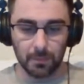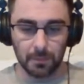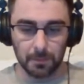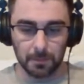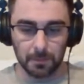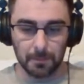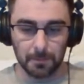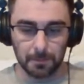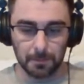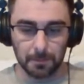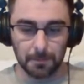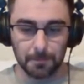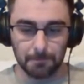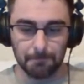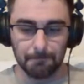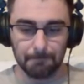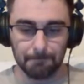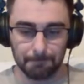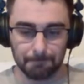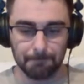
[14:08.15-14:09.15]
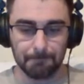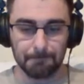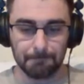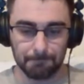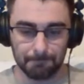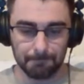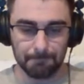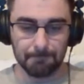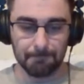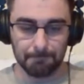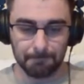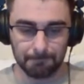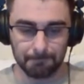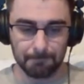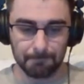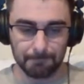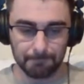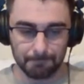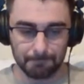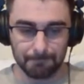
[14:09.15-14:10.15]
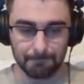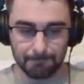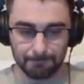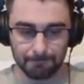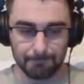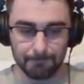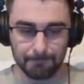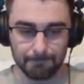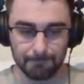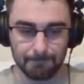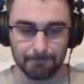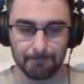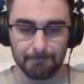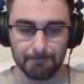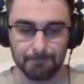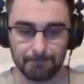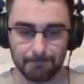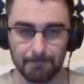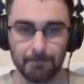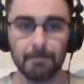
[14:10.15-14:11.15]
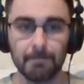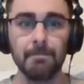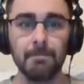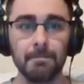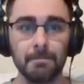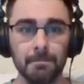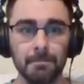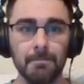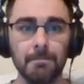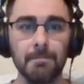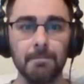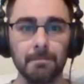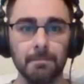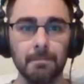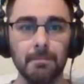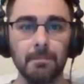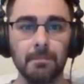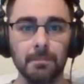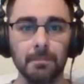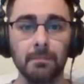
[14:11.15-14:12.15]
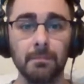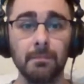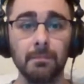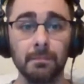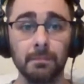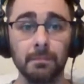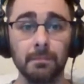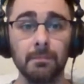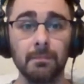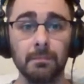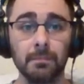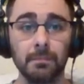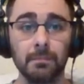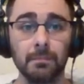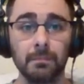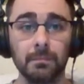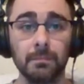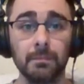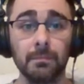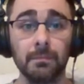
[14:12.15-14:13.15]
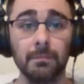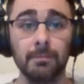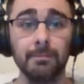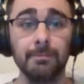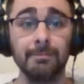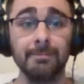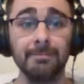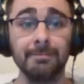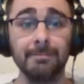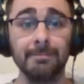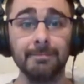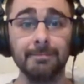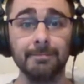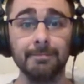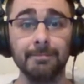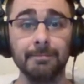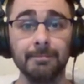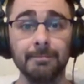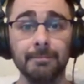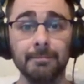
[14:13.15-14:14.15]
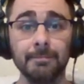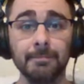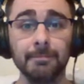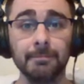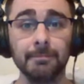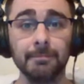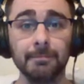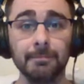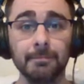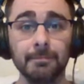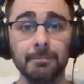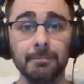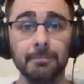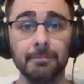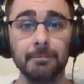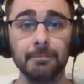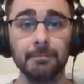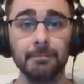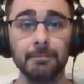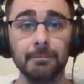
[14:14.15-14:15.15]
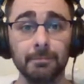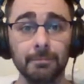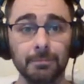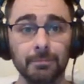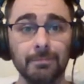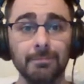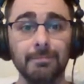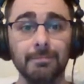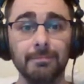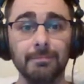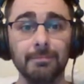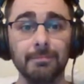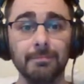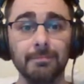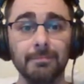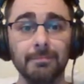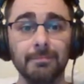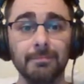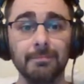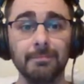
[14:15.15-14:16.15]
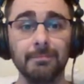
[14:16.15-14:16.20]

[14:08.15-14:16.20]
(silent)